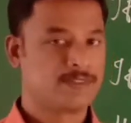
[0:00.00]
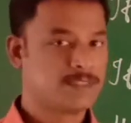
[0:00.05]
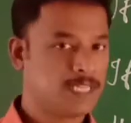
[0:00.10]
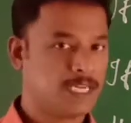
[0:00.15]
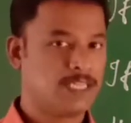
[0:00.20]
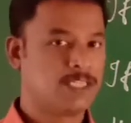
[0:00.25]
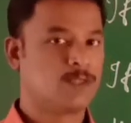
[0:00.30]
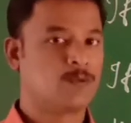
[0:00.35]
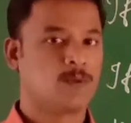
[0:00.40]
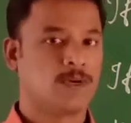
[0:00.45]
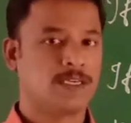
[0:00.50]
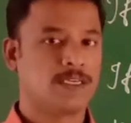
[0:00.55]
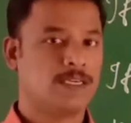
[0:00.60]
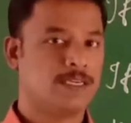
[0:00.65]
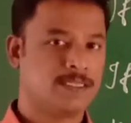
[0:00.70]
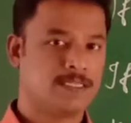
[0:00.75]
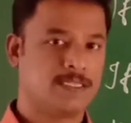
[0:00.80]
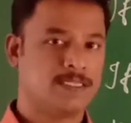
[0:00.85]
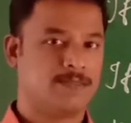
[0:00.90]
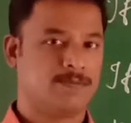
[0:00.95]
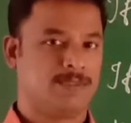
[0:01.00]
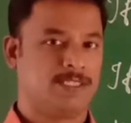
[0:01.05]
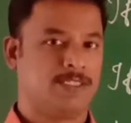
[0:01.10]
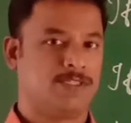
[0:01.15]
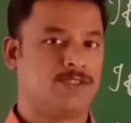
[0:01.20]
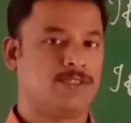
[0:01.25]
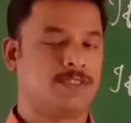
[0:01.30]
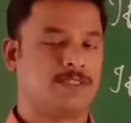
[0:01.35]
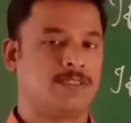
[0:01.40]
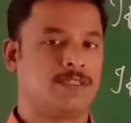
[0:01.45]
That is why he
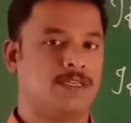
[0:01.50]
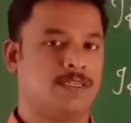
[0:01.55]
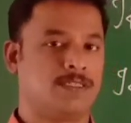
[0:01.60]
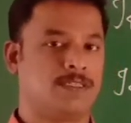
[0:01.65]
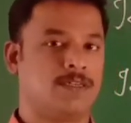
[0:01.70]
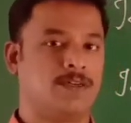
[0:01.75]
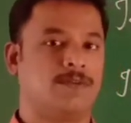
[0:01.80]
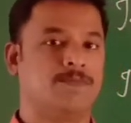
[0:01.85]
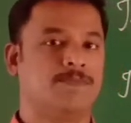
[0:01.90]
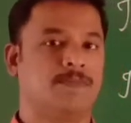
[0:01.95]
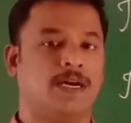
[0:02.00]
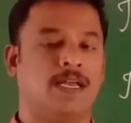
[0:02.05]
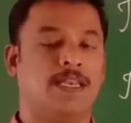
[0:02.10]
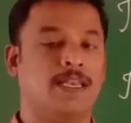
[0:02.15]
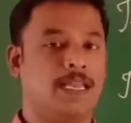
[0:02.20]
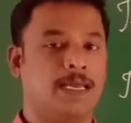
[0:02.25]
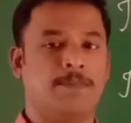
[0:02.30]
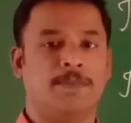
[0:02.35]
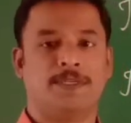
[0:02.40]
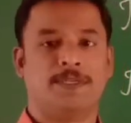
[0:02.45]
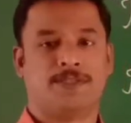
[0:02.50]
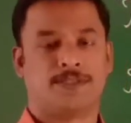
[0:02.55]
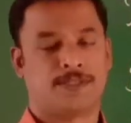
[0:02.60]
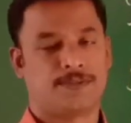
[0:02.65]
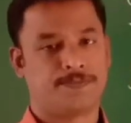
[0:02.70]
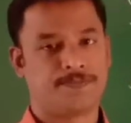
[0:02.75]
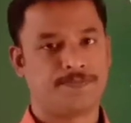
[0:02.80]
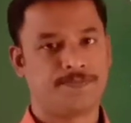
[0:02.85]
mentions the term lament.